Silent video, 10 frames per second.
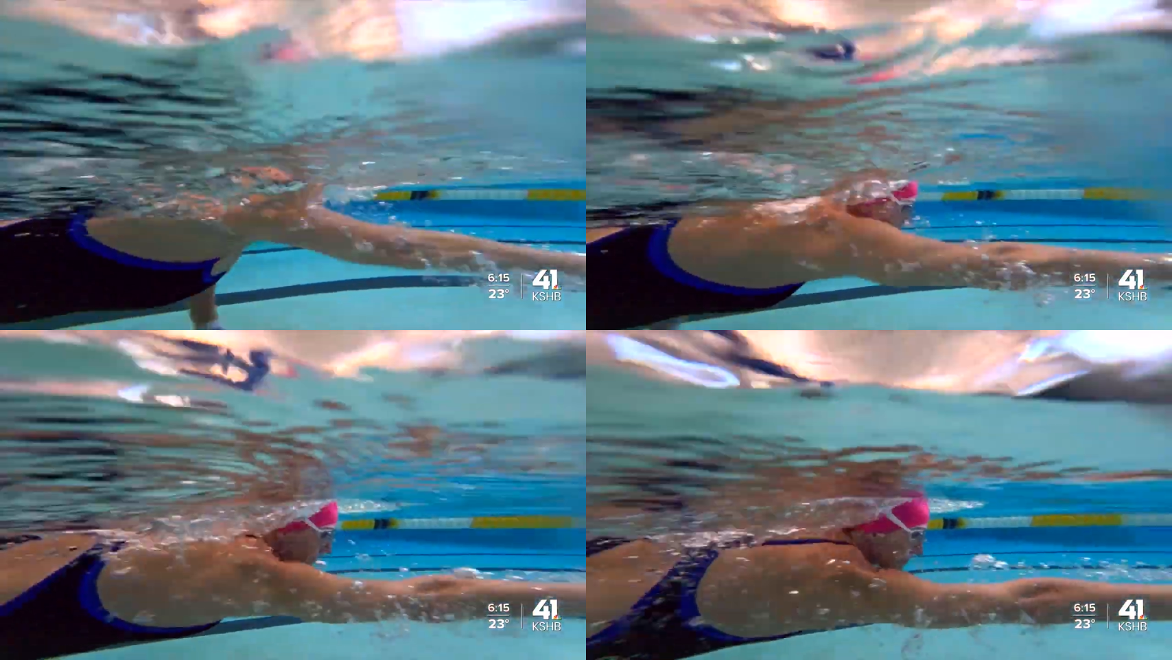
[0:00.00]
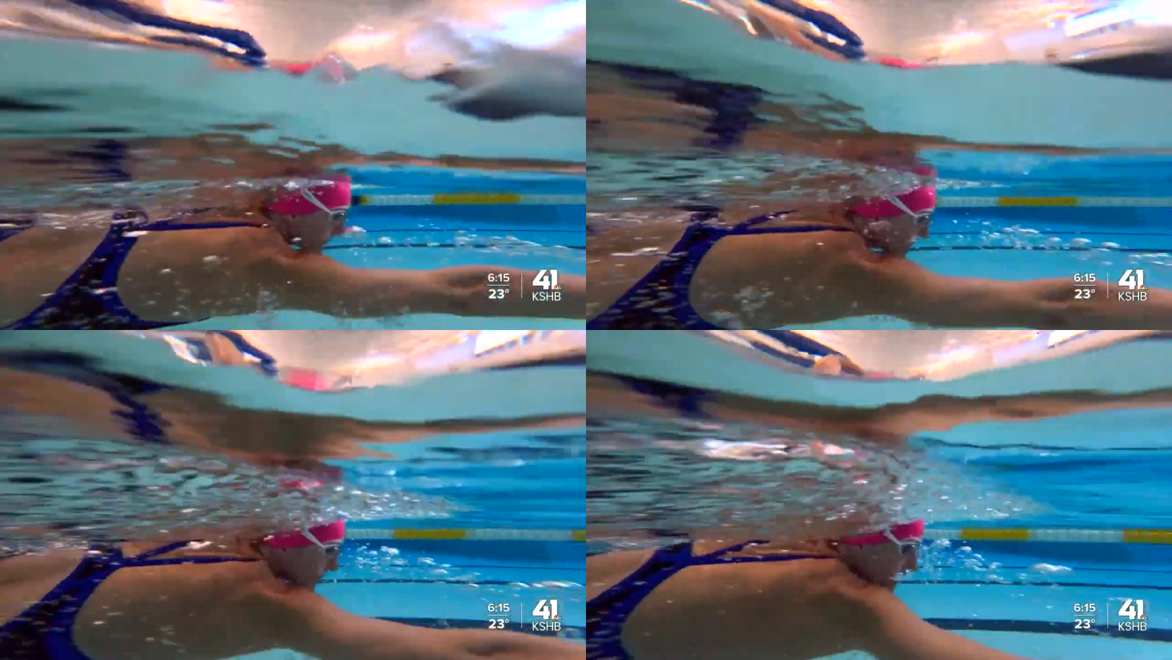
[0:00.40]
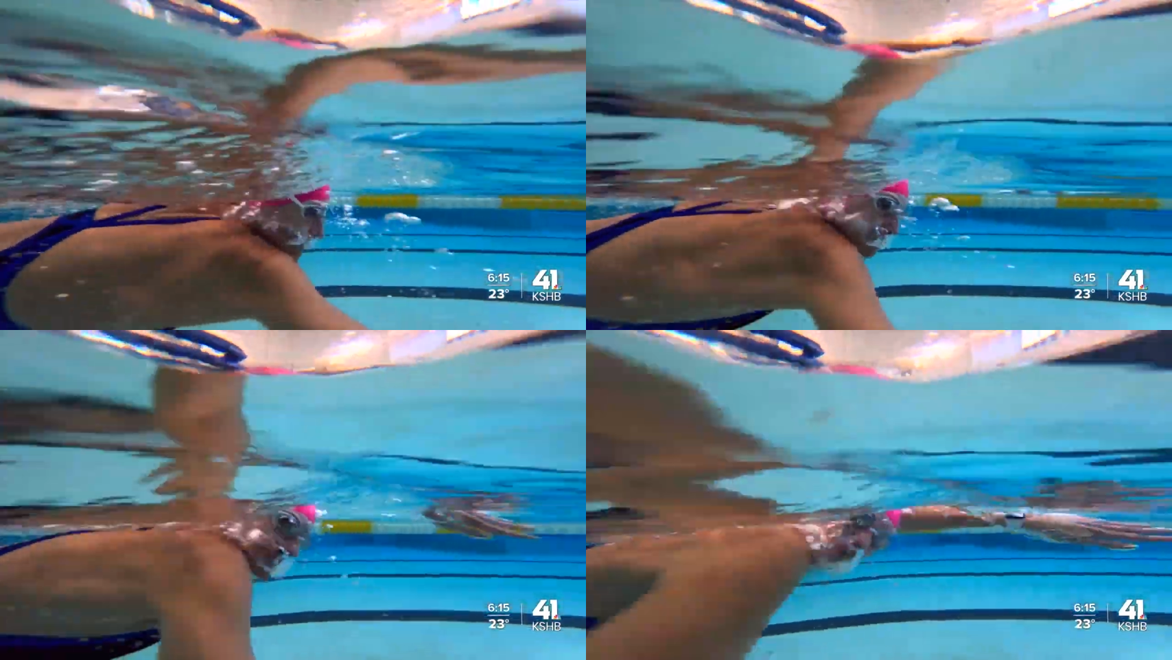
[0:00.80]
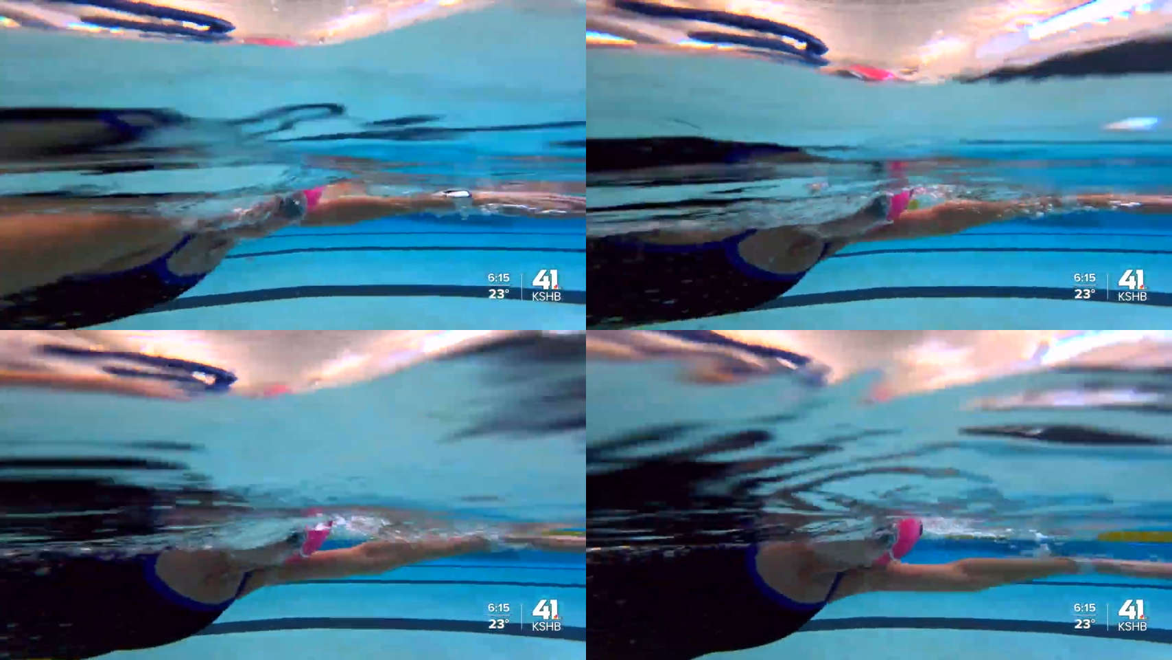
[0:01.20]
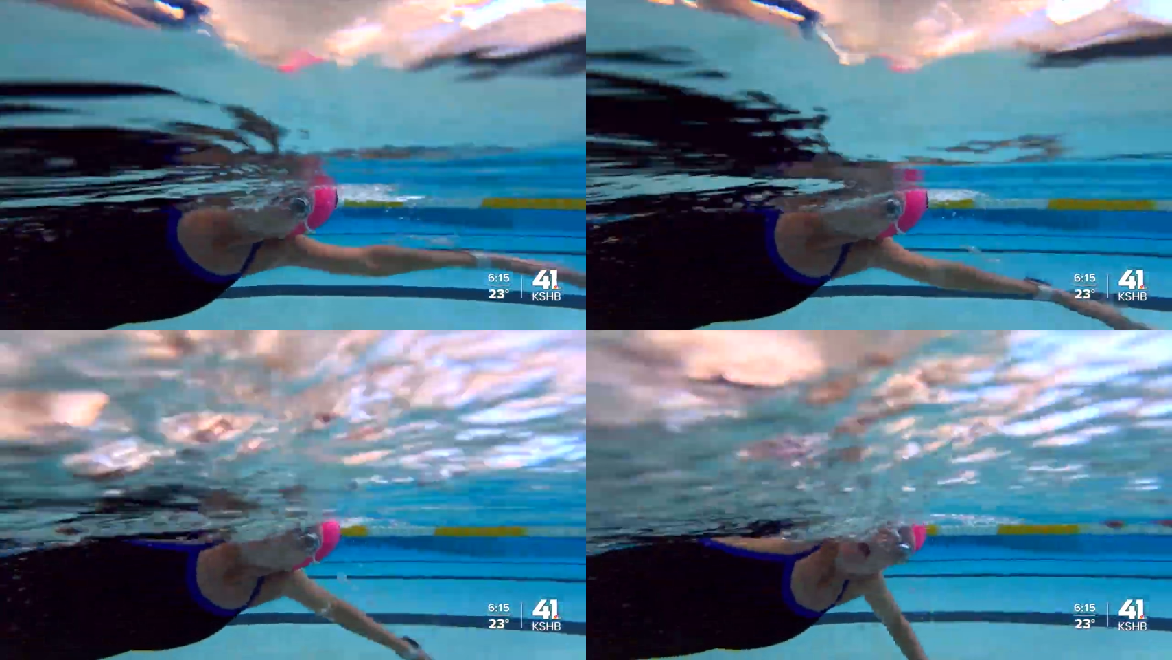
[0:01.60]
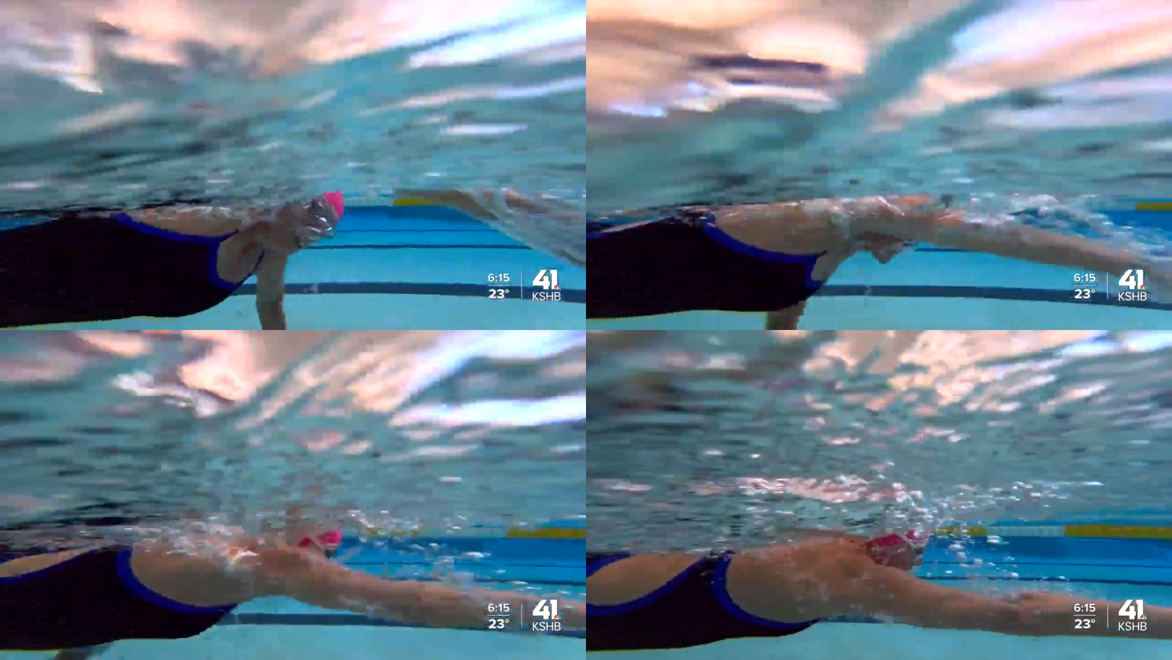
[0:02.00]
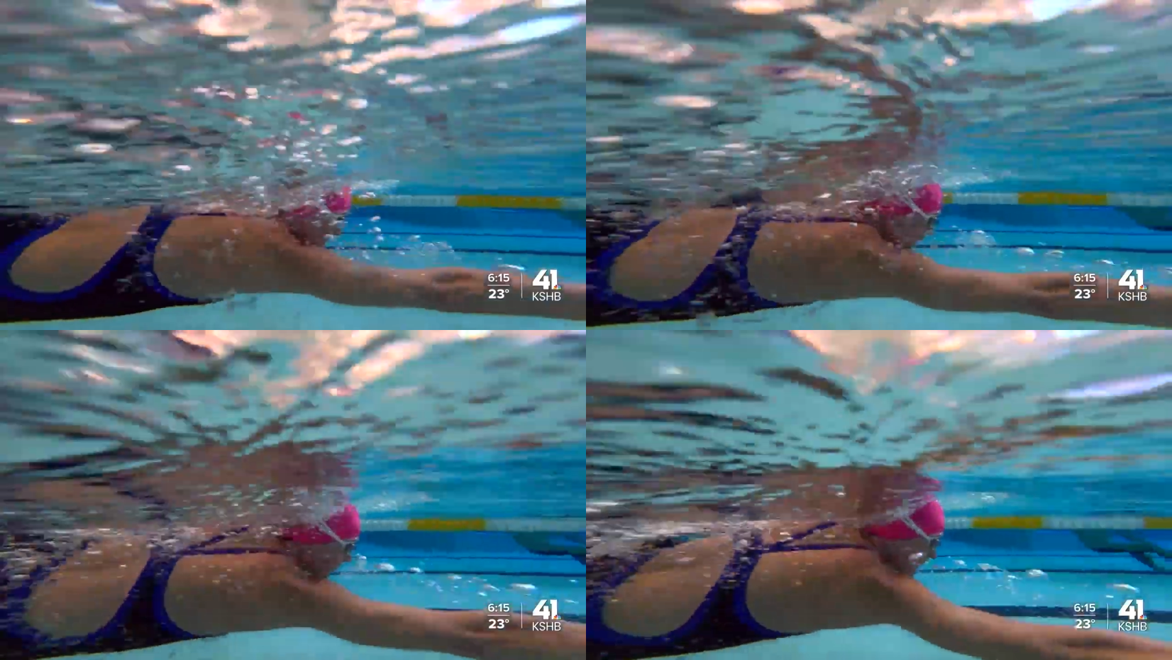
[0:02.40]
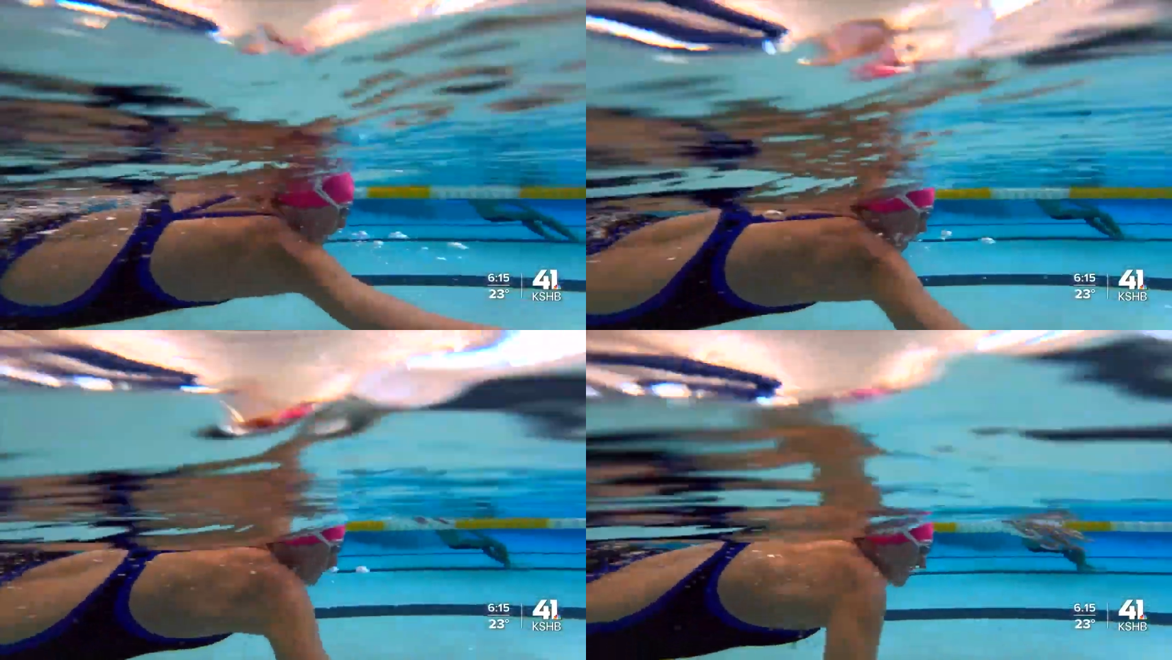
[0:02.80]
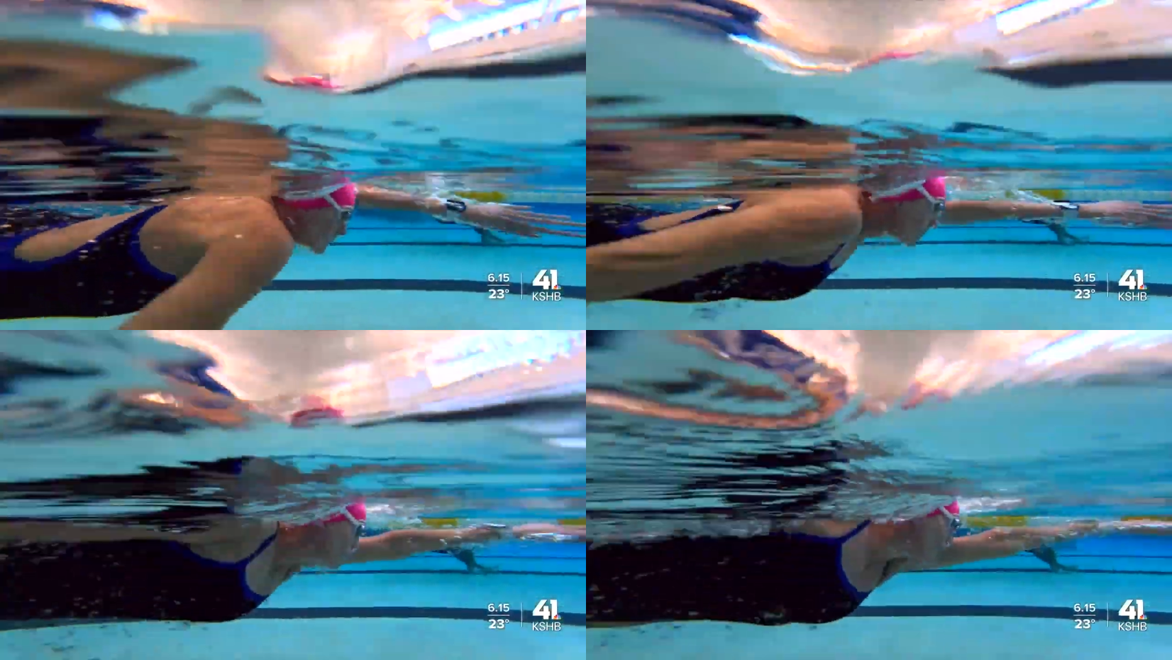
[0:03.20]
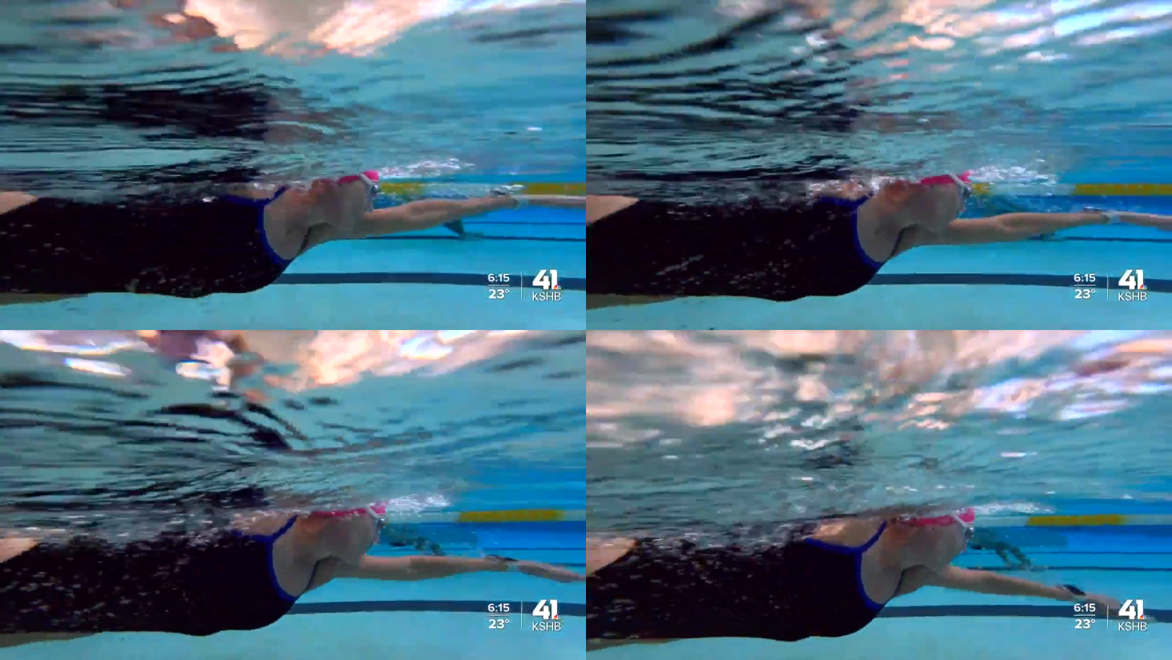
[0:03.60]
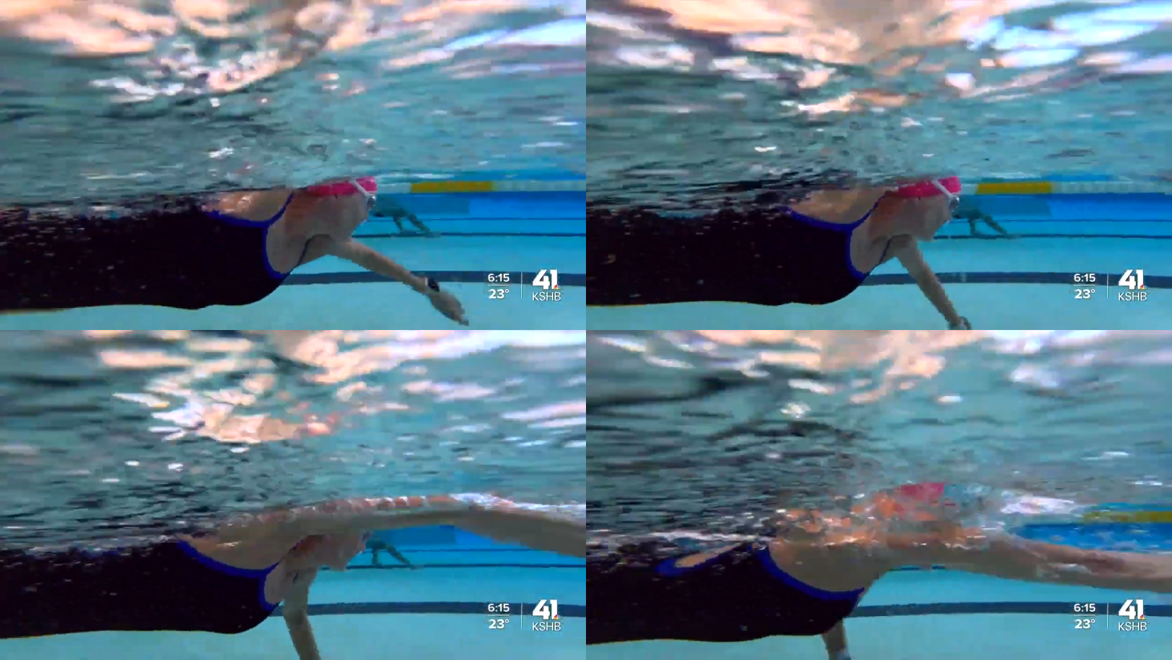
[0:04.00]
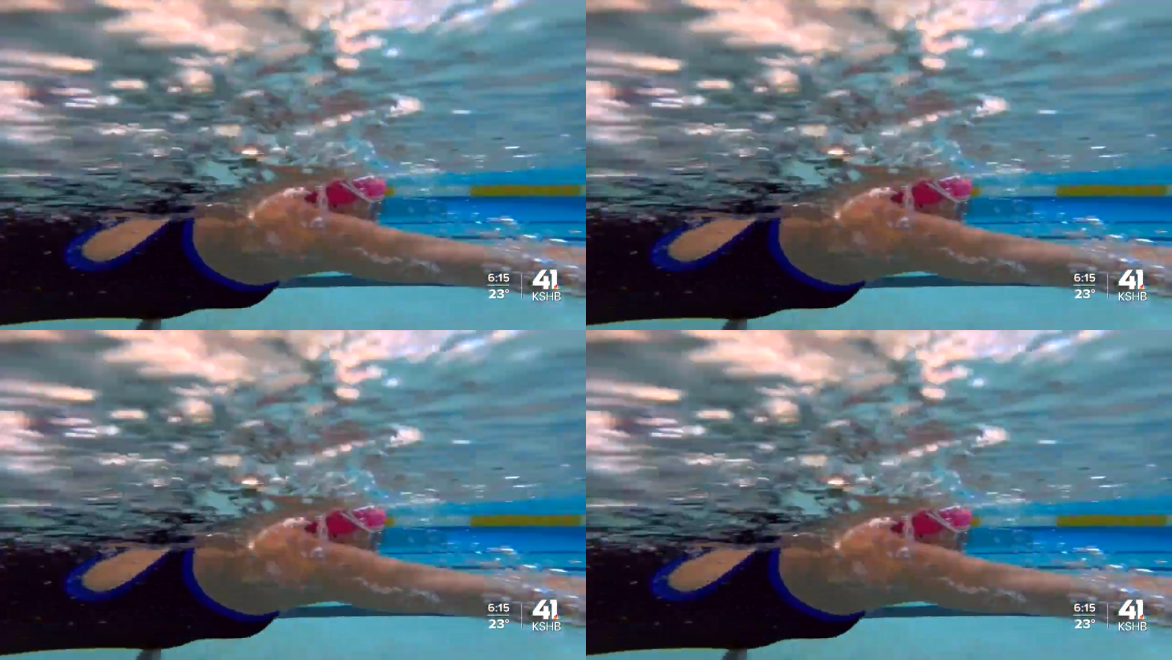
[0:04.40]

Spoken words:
No face is visible, so there are no lips to read.